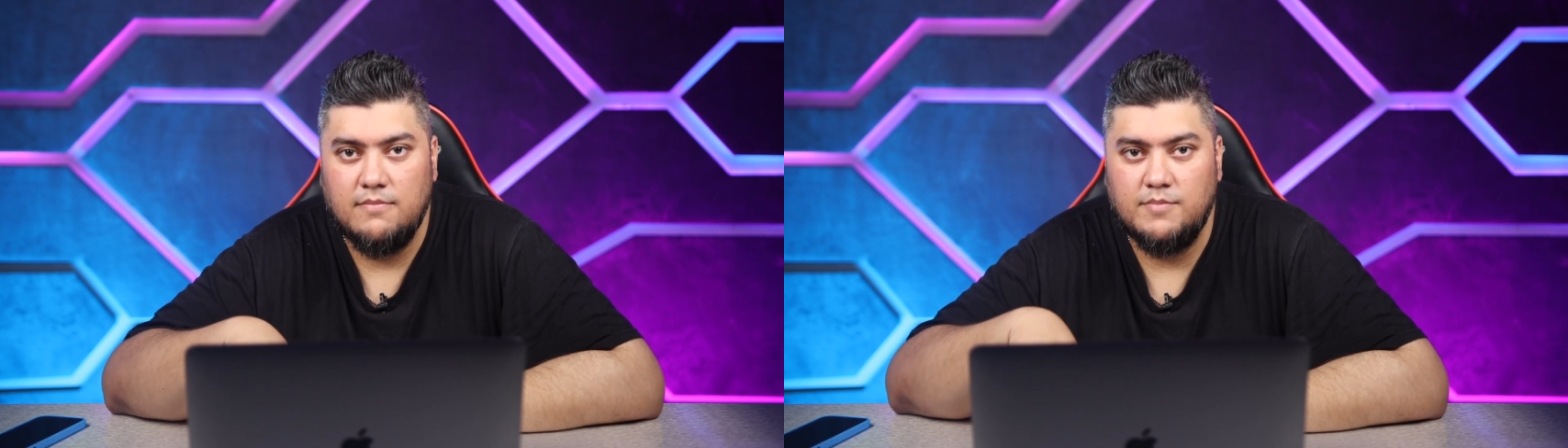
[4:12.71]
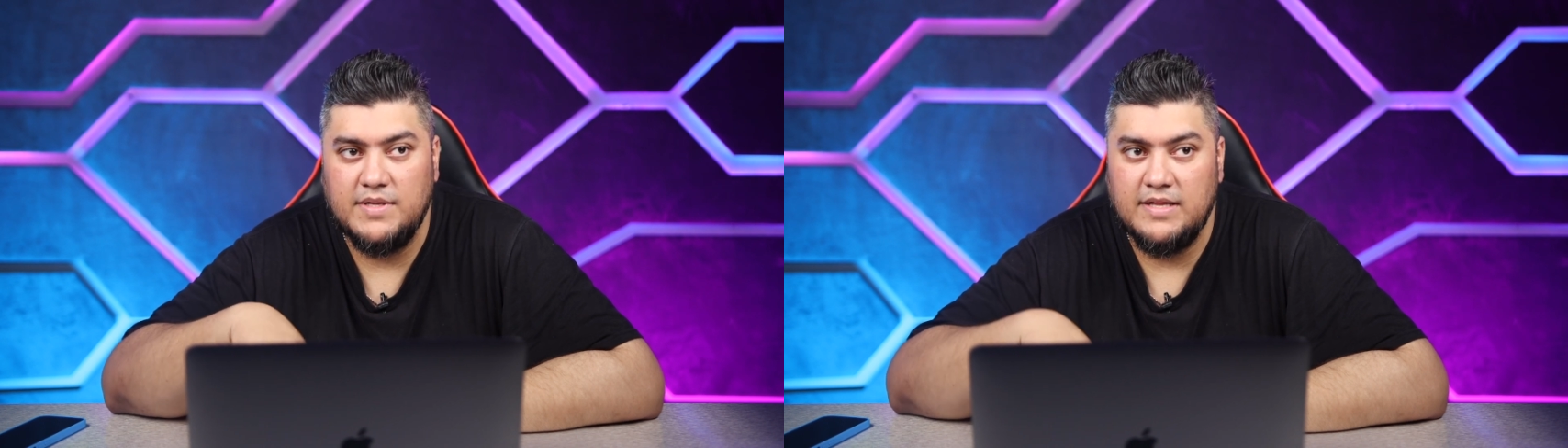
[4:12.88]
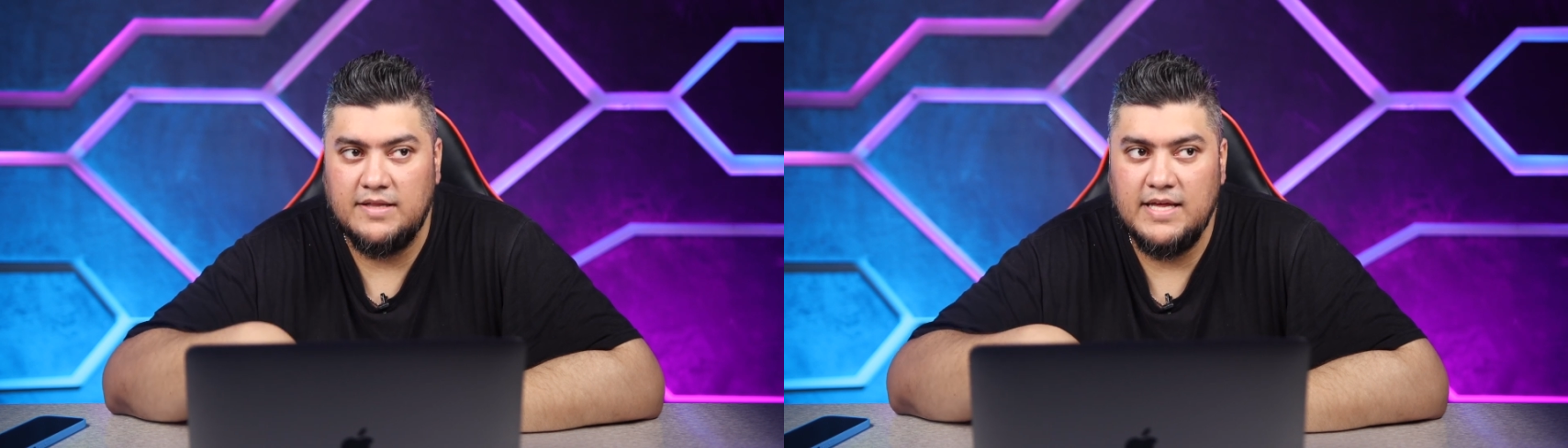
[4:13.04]

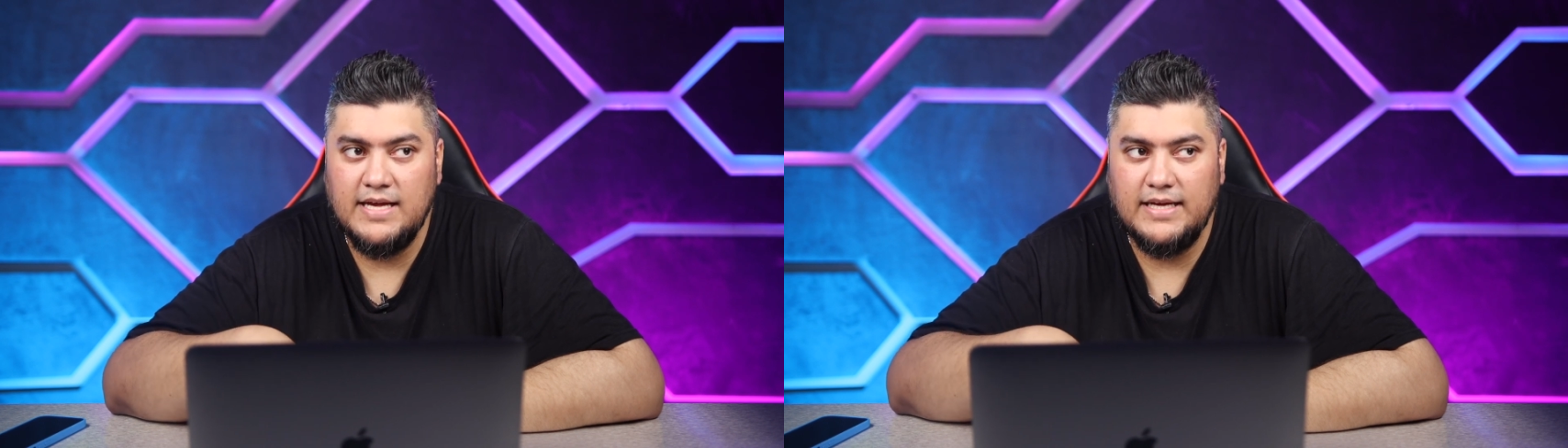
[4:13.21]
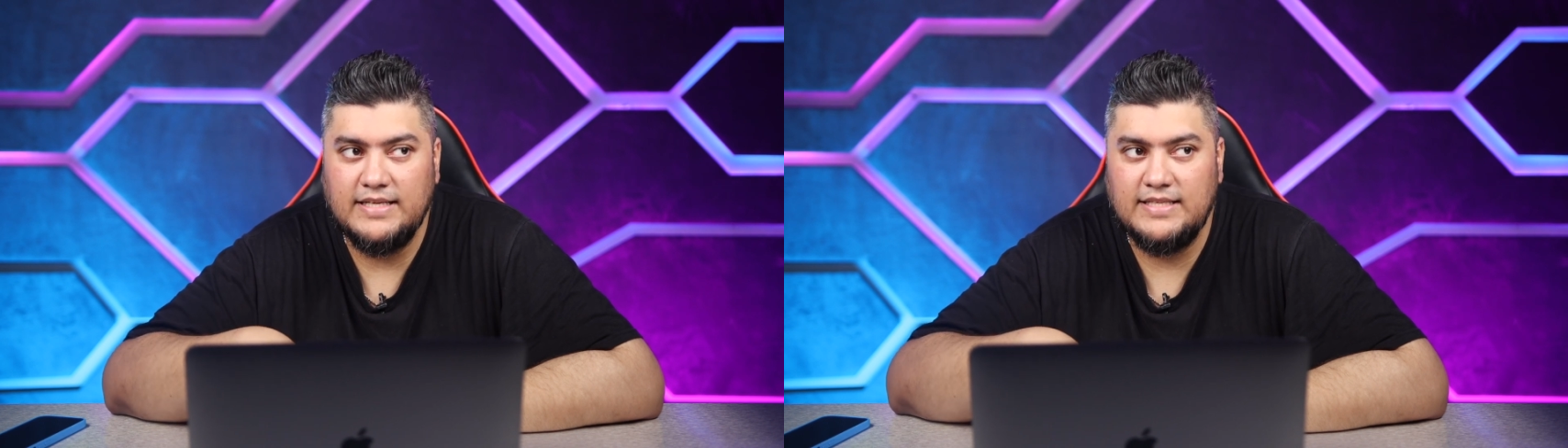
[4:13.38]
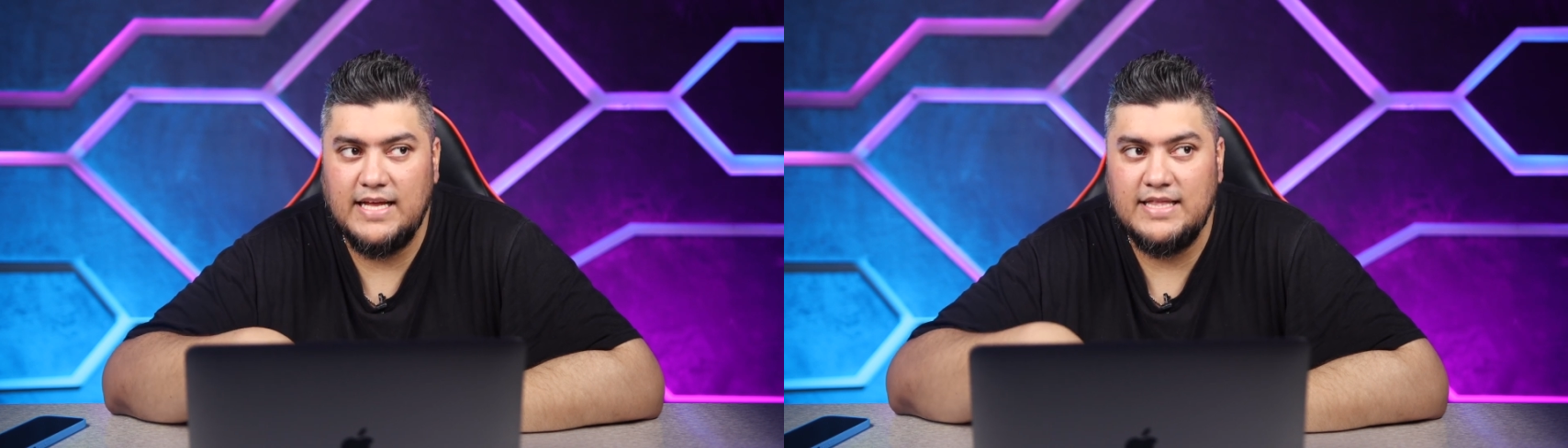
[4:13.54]
But the thing
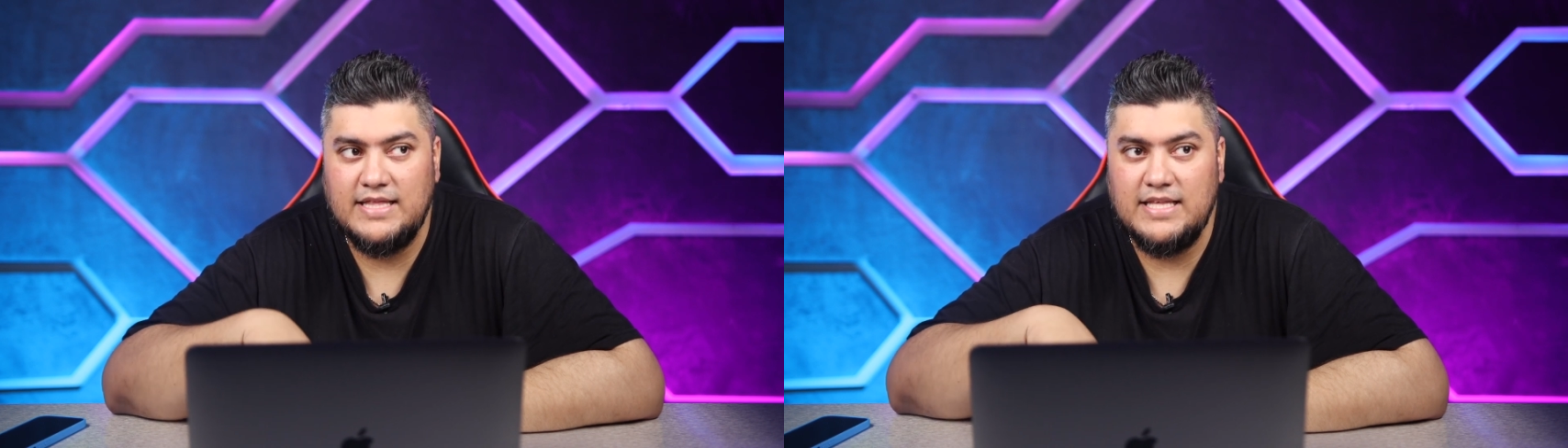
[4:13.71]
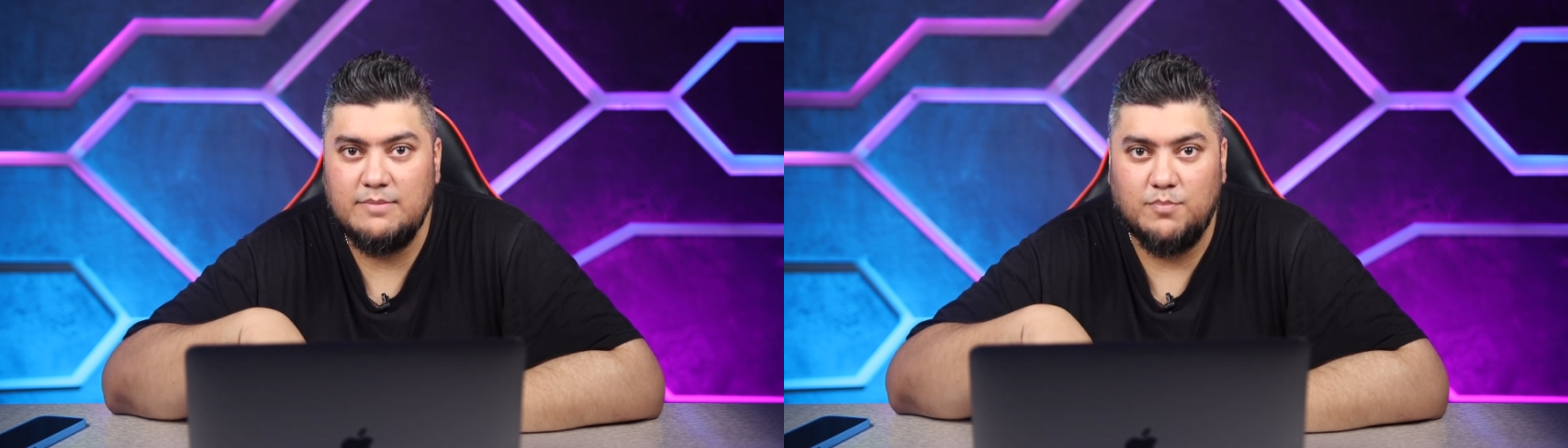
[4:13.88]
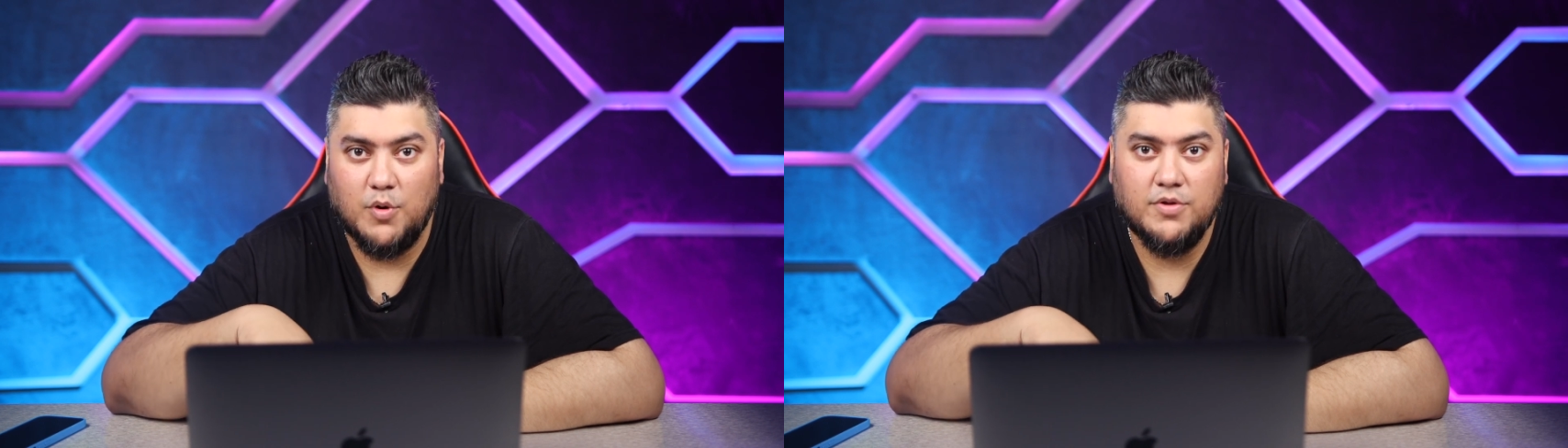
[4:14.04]
is that
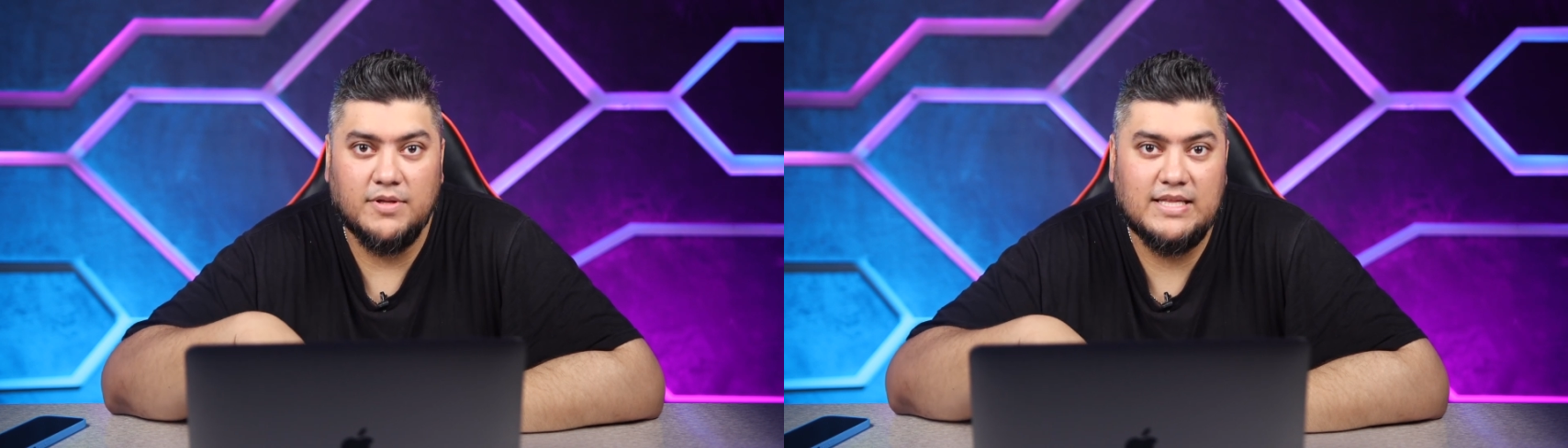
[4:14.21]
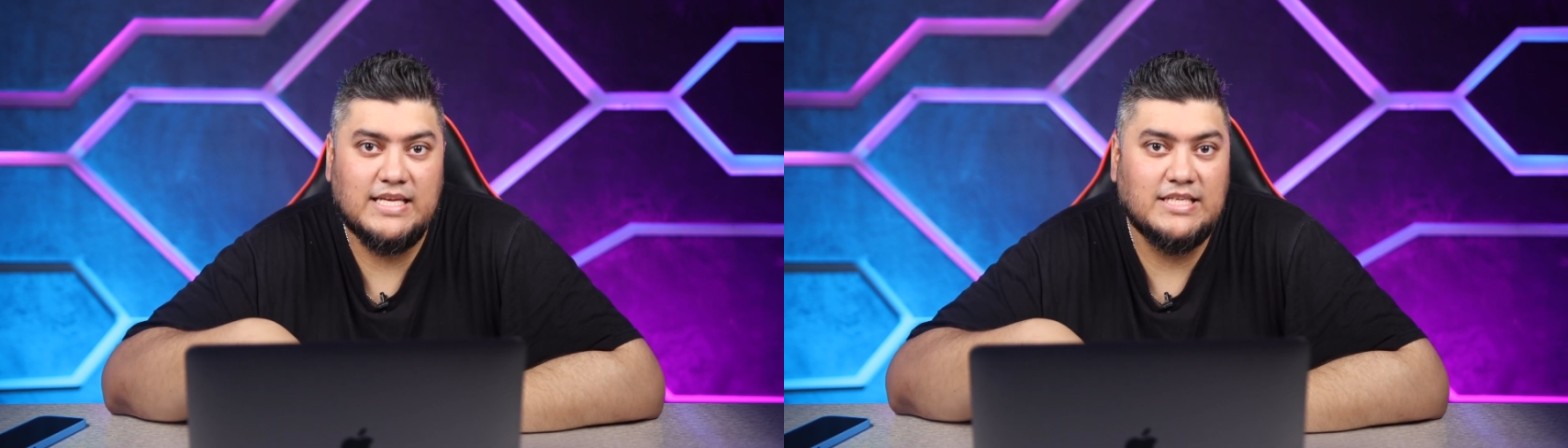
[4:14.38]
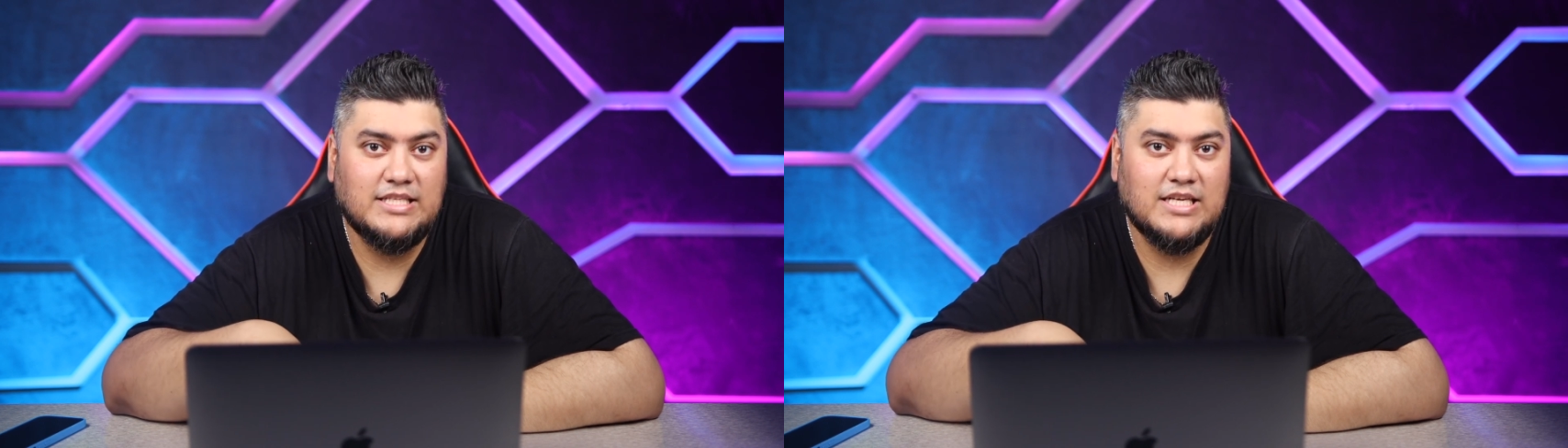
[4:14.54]
both of
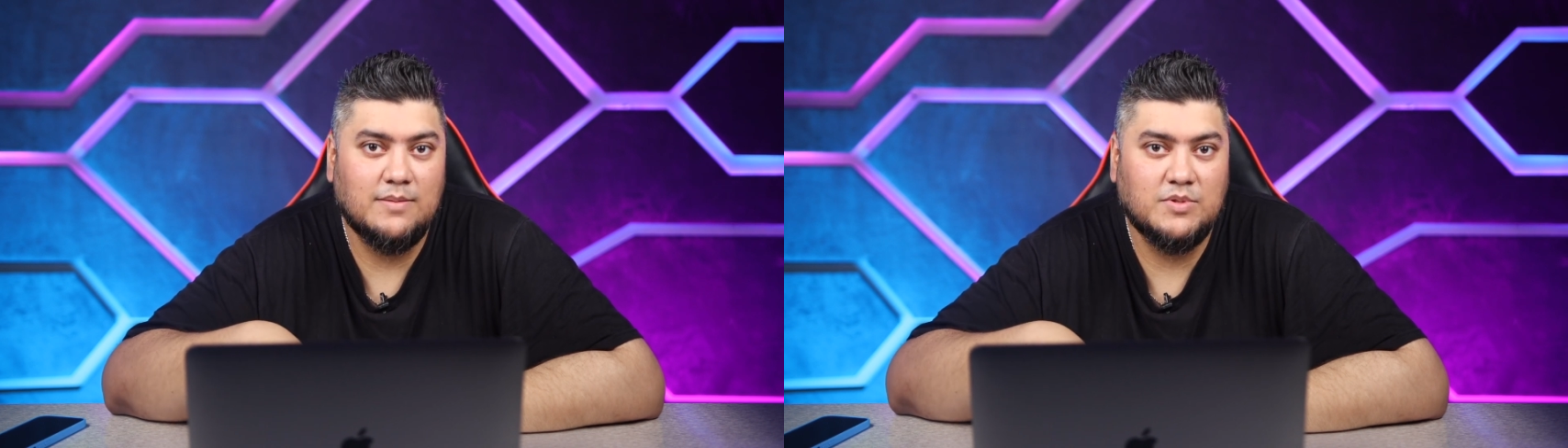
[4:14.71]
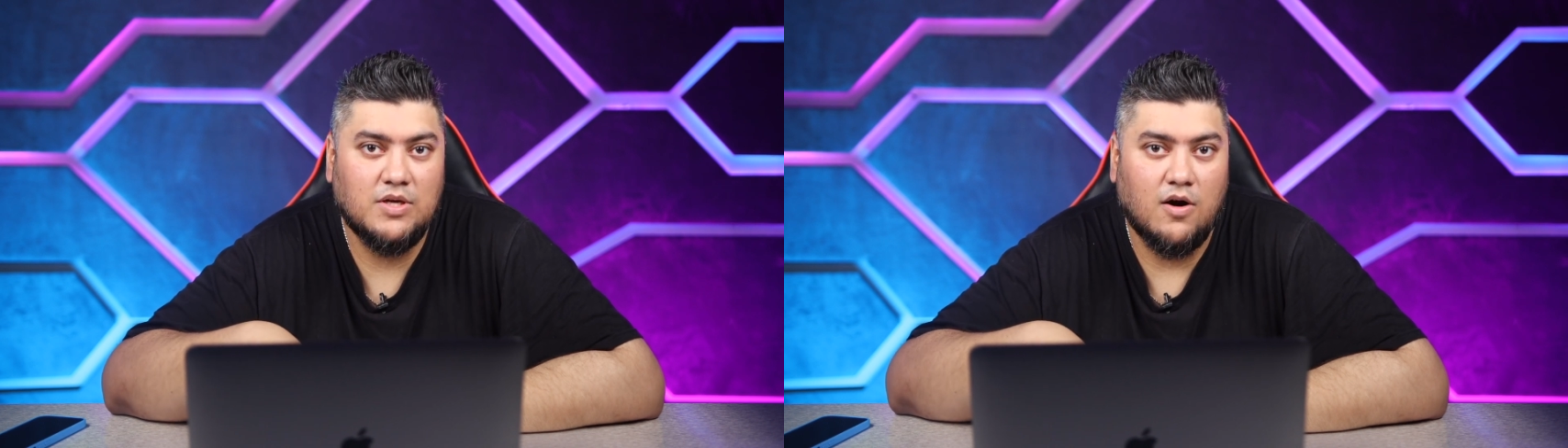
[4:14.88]
these chips